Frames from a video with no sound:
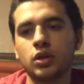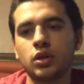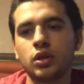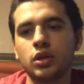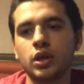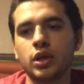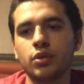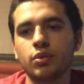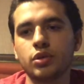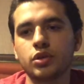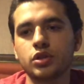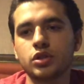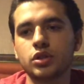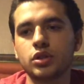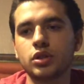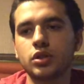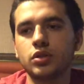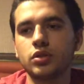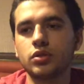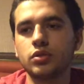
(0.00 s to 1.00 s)
They were
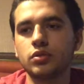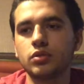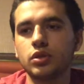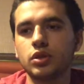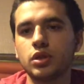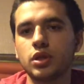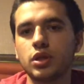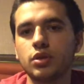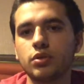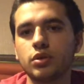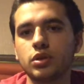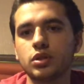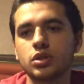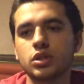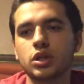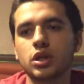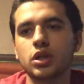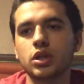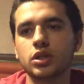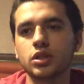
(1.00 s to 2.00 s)
stoned, they were
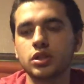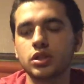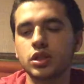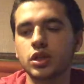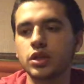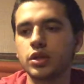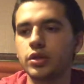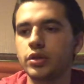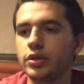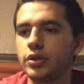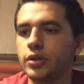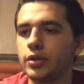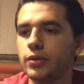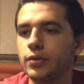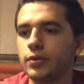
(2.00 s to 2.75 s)
sawn asunder,